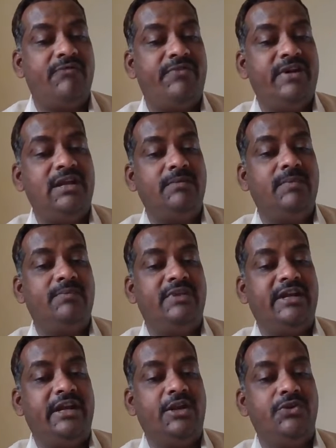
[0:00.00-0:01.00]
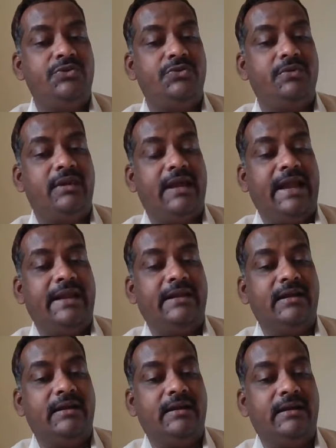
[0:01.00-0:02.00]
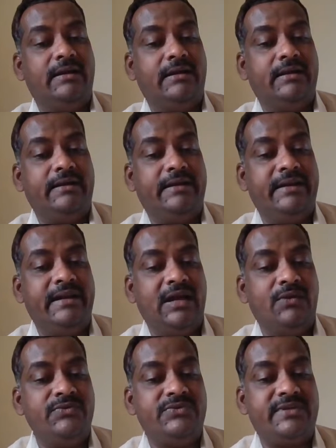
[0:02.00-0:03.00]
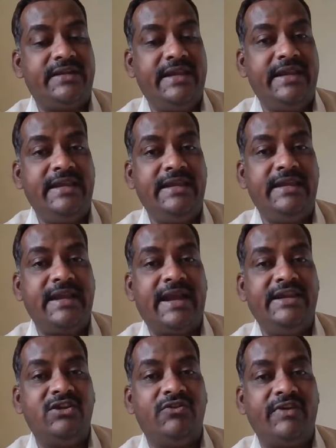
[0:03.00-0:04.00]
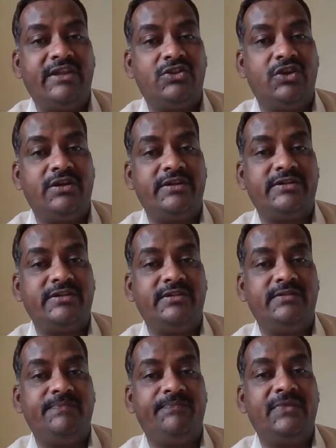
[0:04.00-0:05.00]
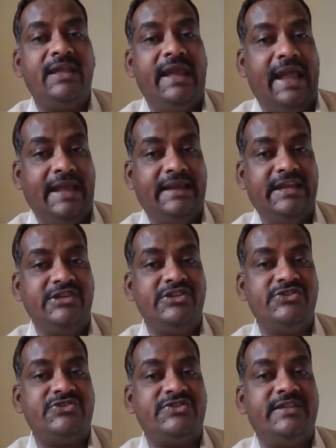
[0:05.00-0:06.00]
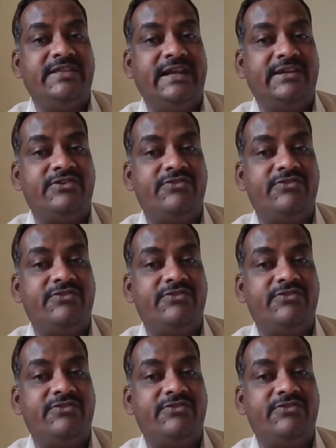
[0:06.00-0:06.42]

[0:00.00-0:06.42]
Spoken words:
freedom of the individual, and denounced any kind of authority and agency that